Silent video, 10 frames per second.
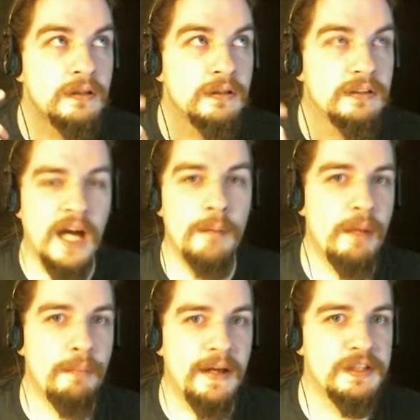Combat
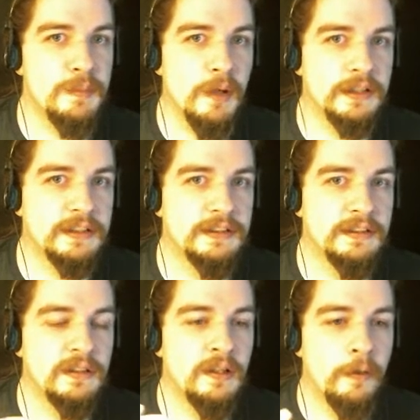Medic's Mark,
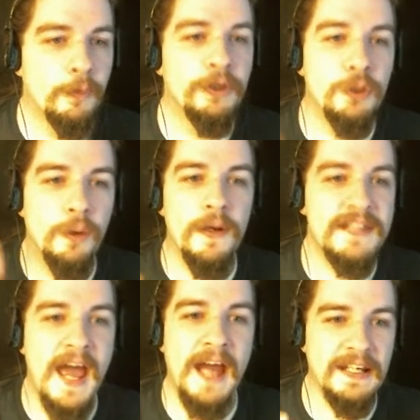where you're
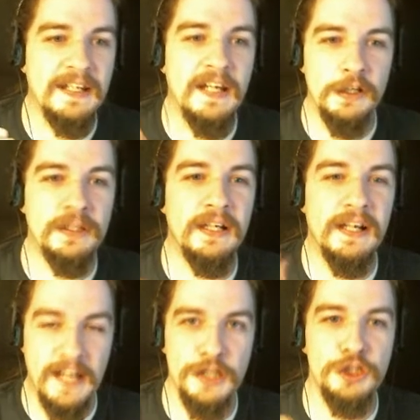attacking and you'll get
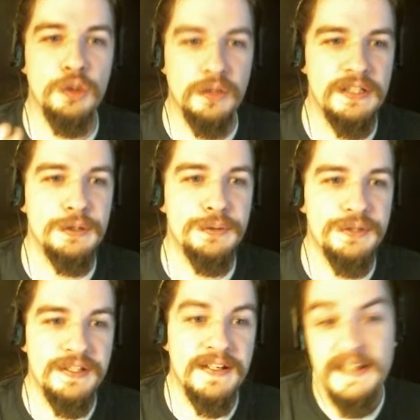occasional
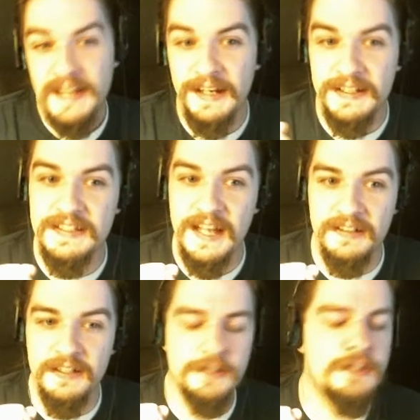heals. And it's not
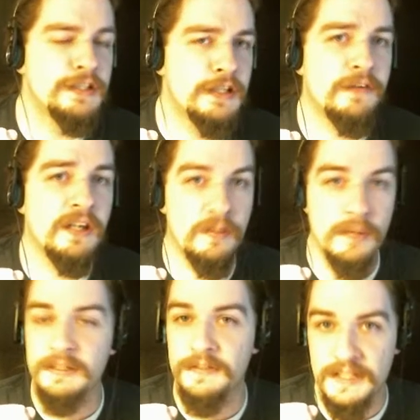an insignificant
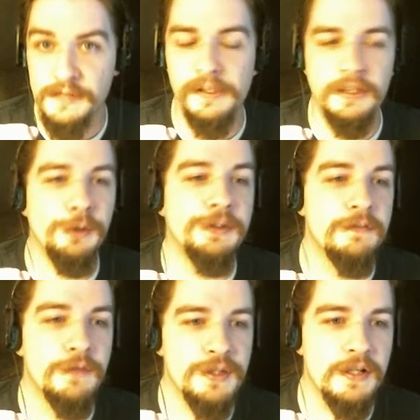amount of healing you can
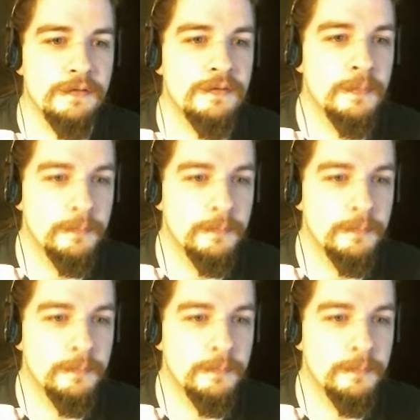give yourself.